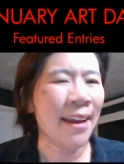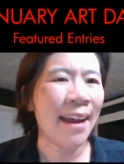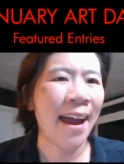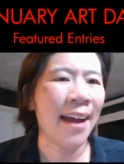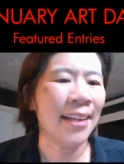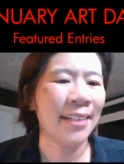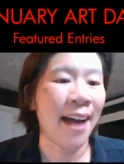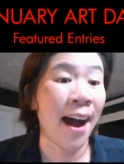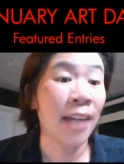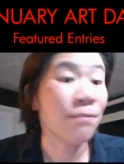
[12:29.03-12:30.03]
And
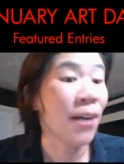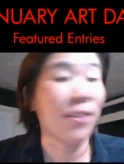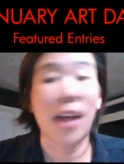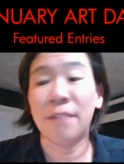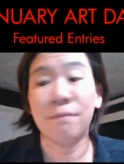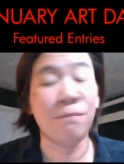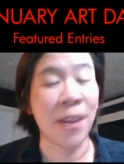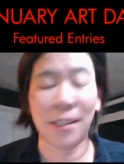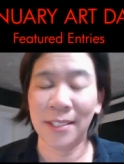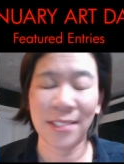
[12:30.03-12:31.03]
I find that
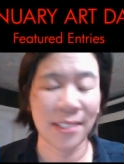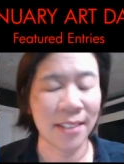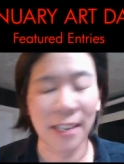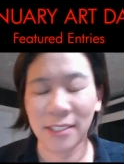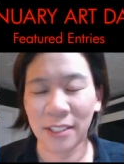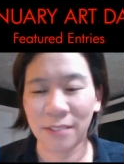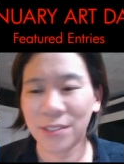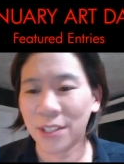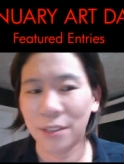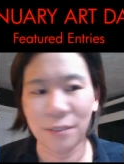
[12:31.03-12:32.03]
very seductive.
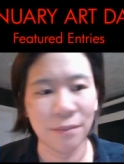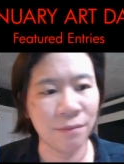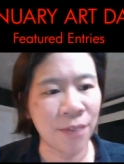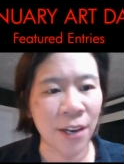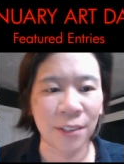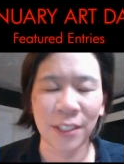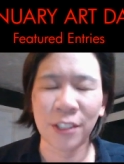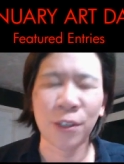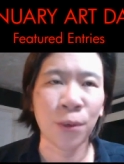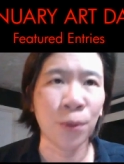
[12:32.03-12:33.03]
So, very
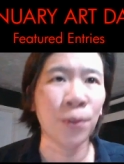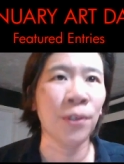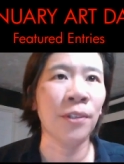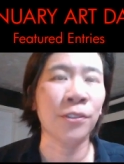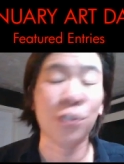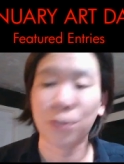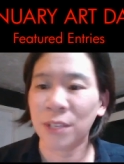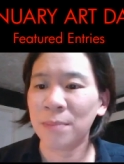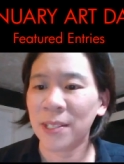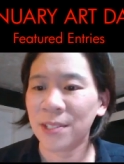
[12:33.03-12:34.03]
cool
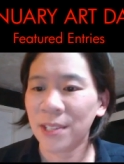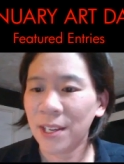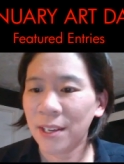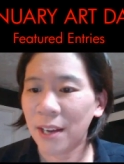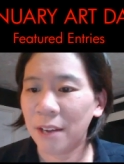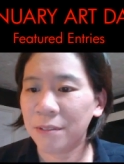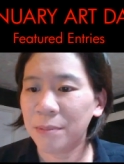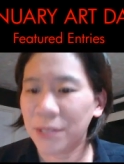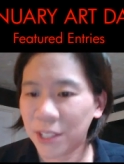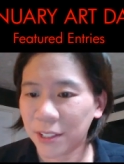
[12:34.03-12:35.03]
treatment of the
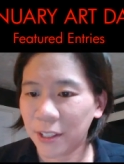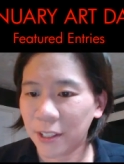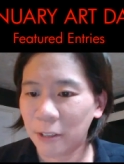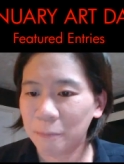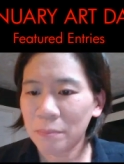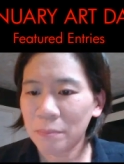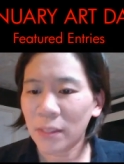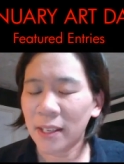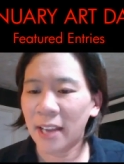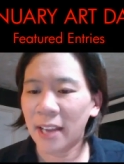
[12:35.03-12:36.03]
material.
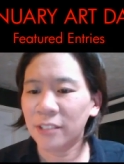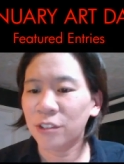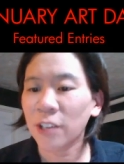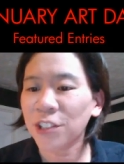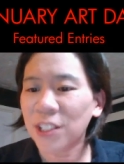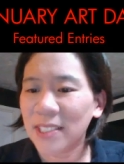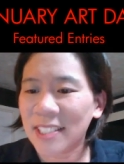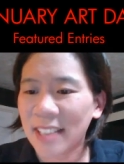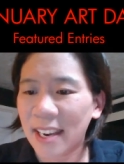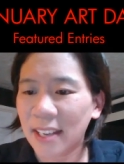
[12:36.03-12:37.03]
And Darshi is
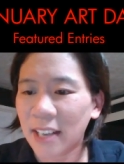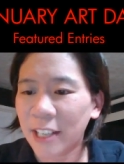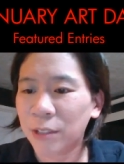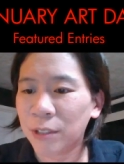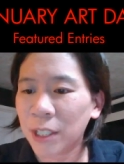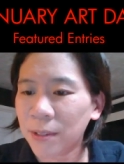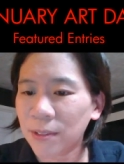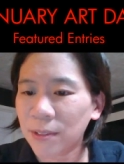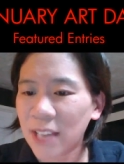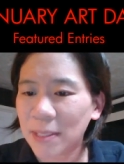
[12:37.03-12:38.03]
saying, I agree with
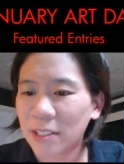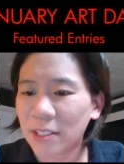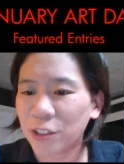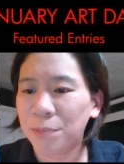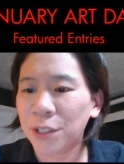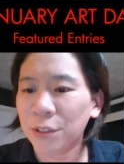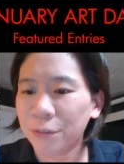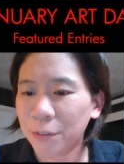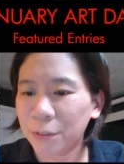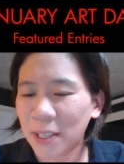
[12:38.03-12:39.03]
you, Tammy, such a
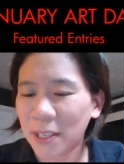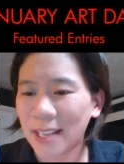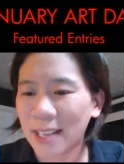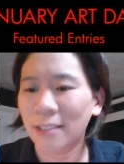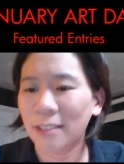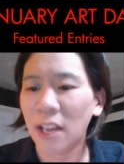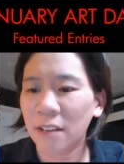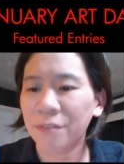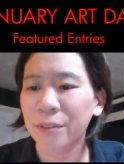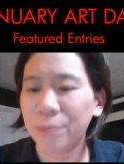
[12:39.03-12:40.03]
beautiful piece. I
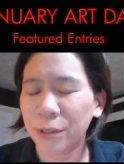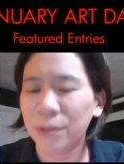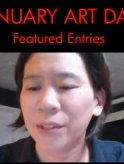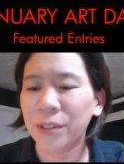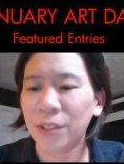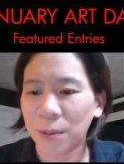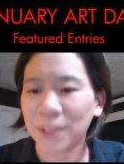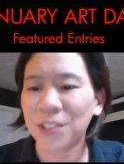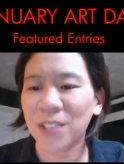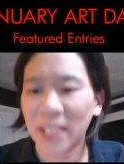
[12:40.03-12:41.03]
love the blue and the
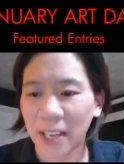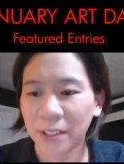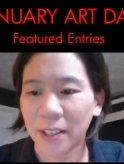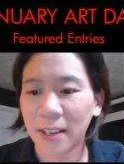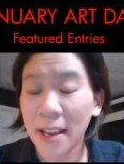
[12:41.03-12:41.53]
orange together.